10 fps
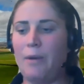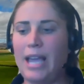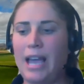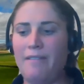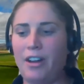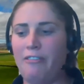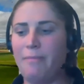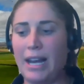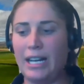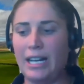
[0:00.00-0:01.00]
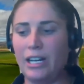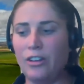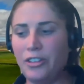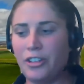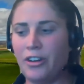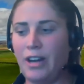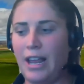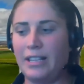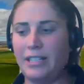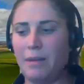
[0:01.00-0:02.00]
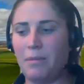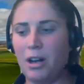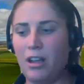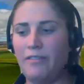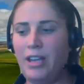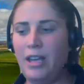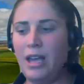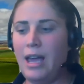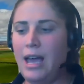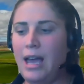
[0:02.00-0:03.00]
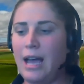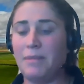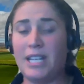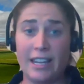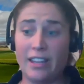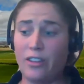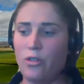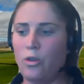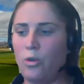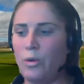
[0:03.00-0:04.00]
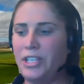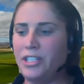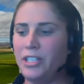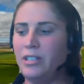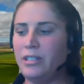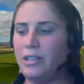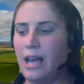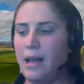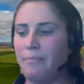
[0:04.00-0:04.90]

We covered off mainly lucerne and subclover, taking your questions